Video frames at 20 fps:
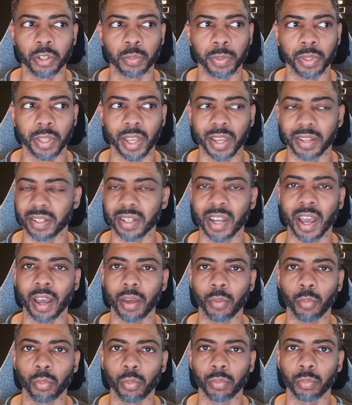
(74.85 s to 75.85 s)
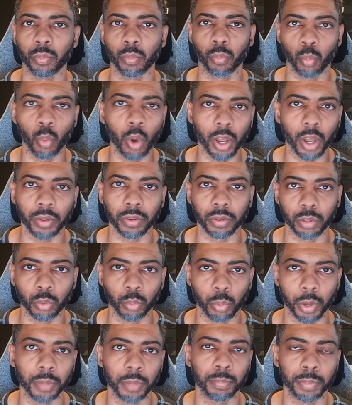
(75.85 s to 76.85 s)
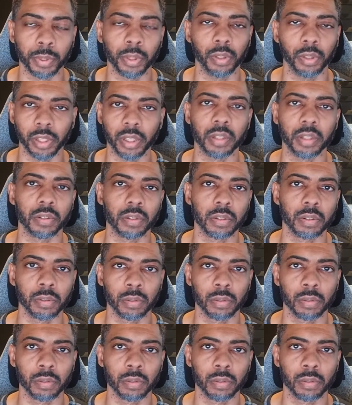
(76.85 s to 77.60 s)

but that's not what the red pill is.